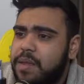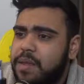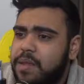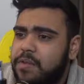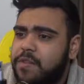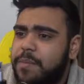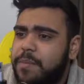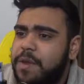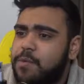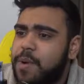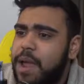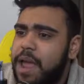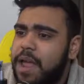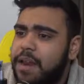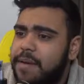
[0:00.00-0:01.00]
it's gonna be
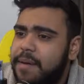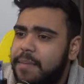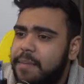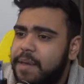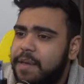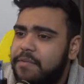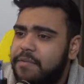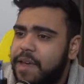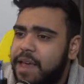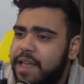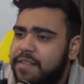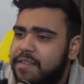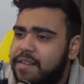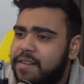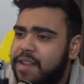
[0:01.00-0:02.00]
random
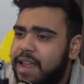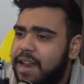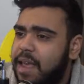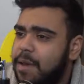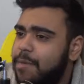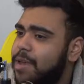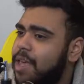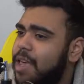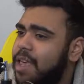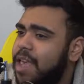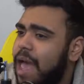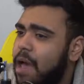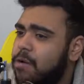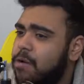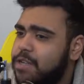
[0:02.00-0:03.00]
events and dynamic
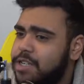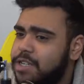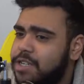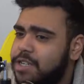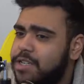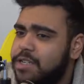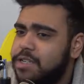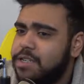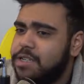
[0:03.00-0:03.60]
encounters.